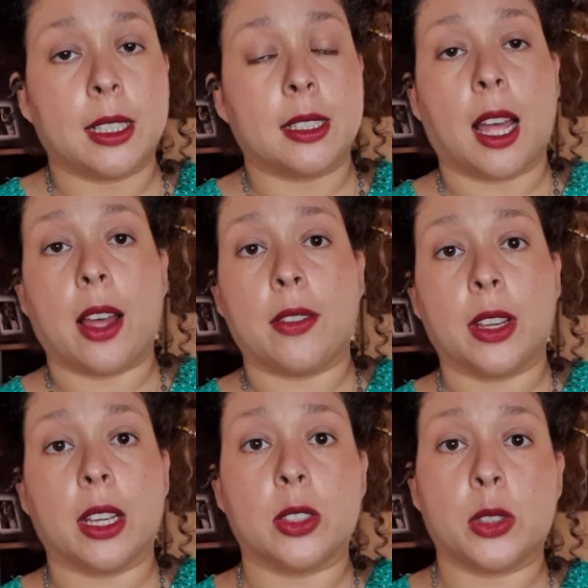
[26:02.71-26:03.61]
is
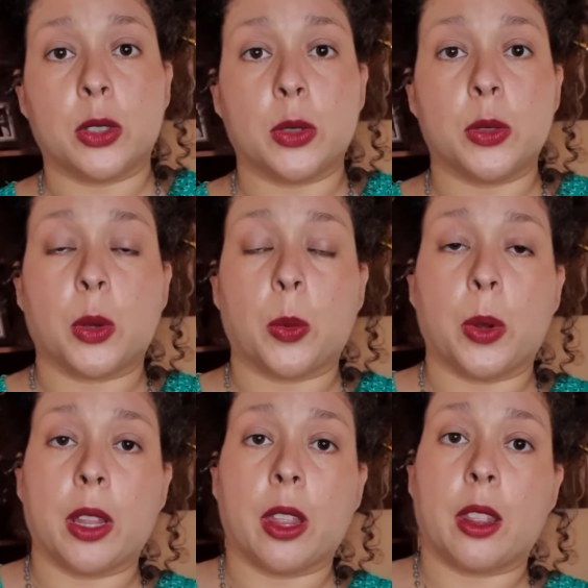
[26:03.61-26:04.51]
having issues
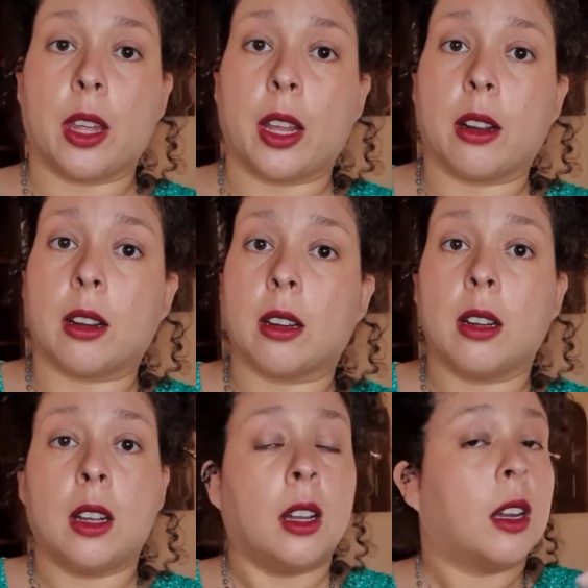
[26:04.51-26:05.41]
with their
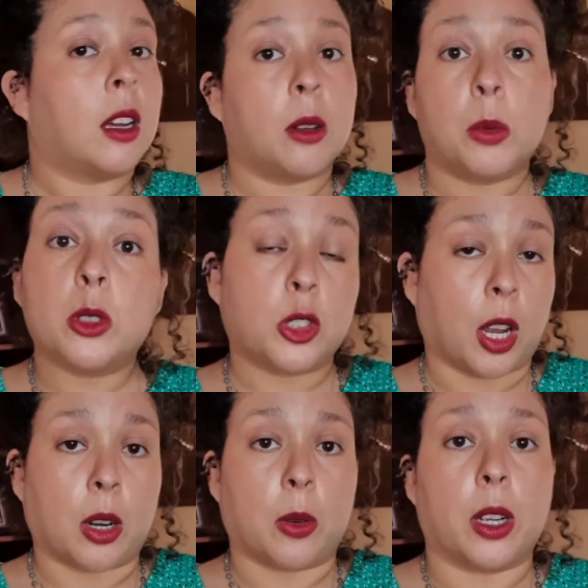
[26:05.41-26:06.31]
root
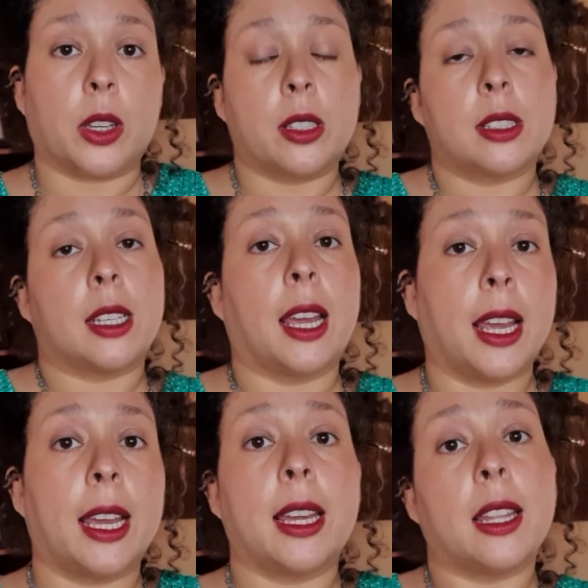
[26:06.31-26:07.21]
chakra, you can say,
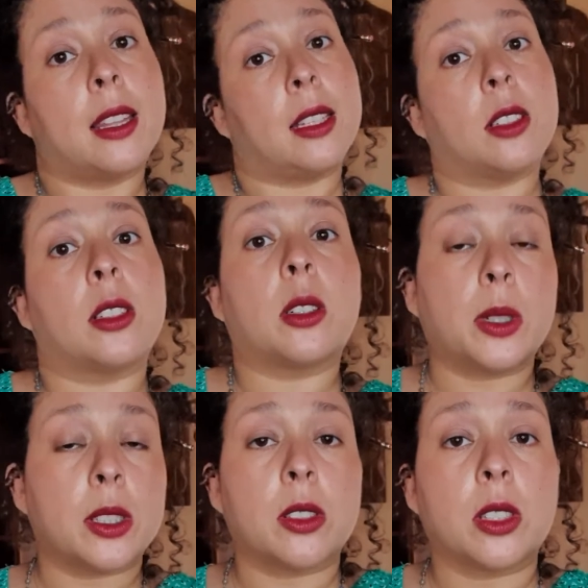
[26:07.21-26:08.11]
hey, these are the
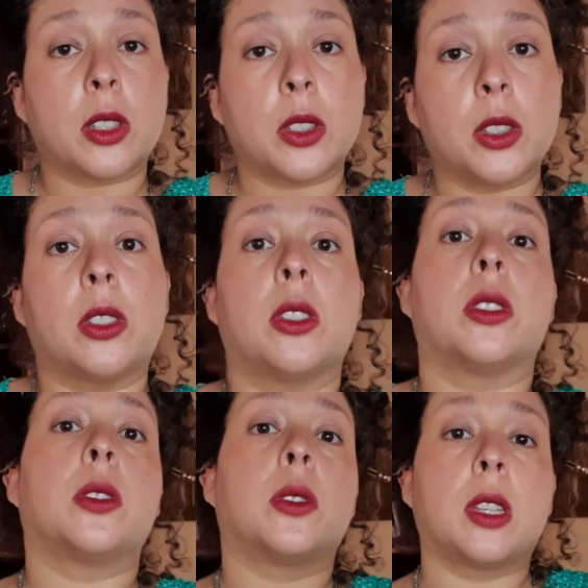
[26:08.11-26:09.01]
crystals that you can
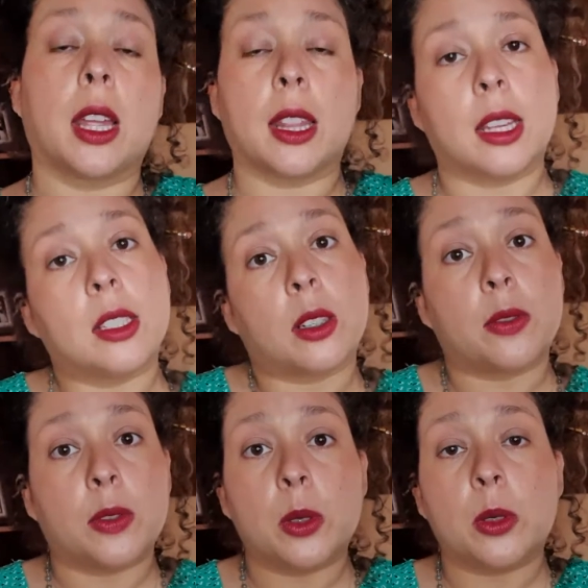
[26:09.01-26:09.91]
use. These are
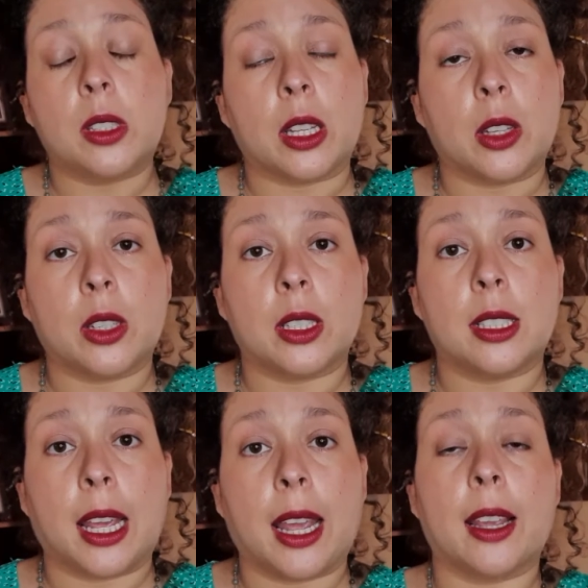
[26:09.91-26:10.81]
foods that you can
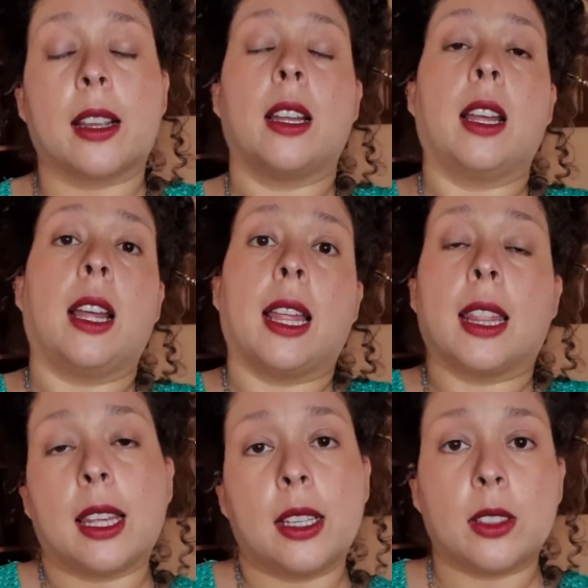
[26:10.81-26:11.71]
take.
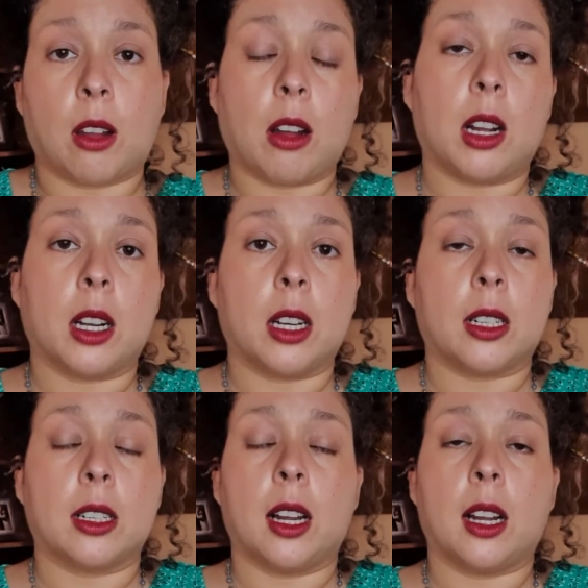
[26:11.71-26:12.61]
These
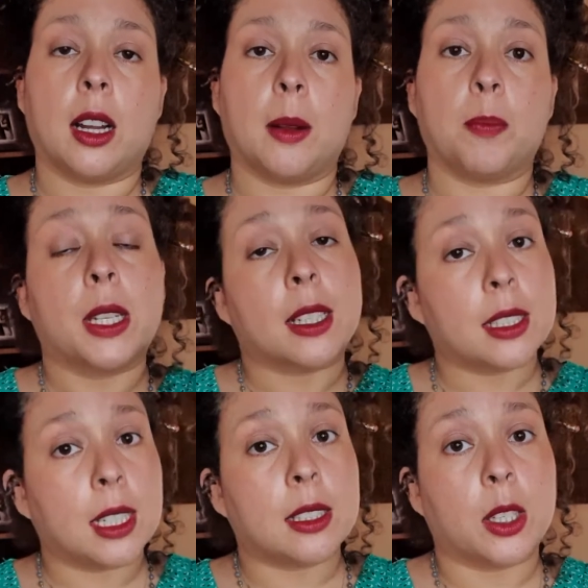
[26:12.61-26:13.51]
are
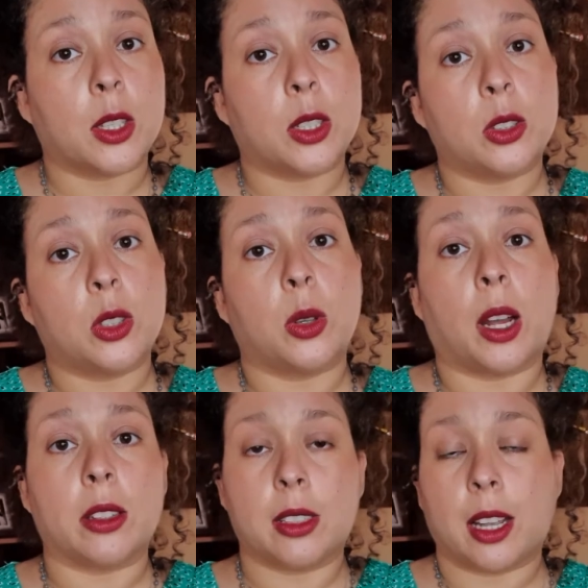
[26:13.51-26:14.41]
techniques that you can do
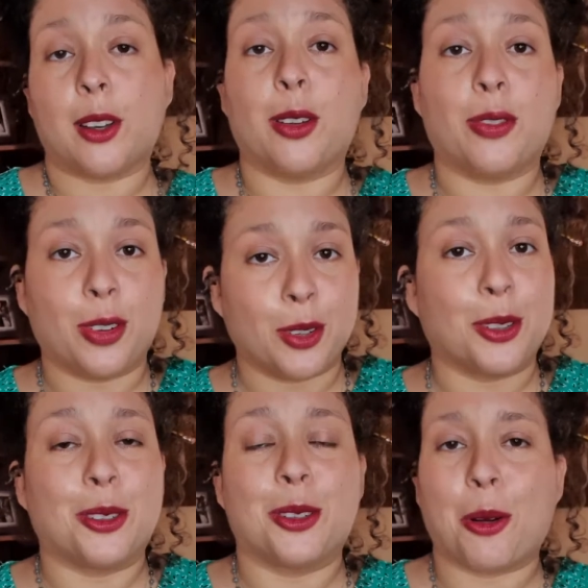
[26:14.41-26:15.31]
outside of
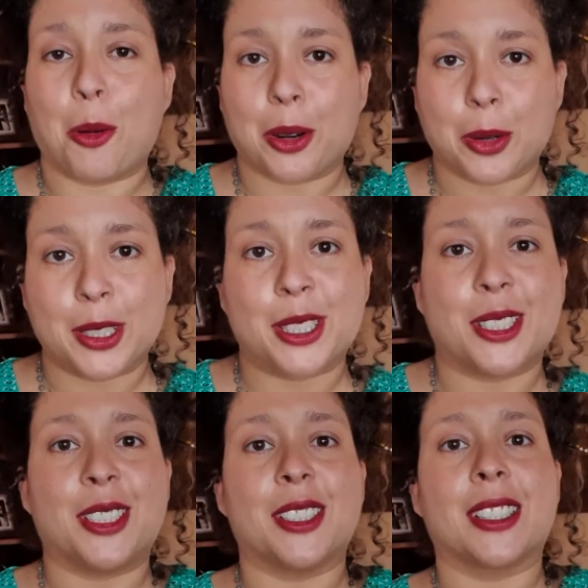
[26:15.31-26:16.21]
food or
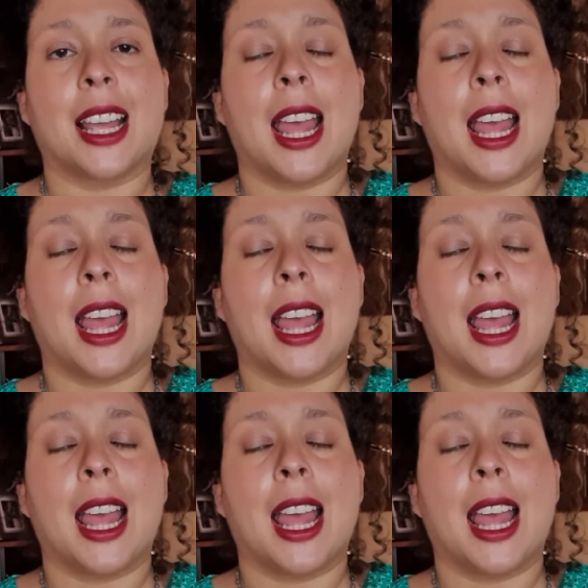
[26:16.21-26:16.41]
crystals.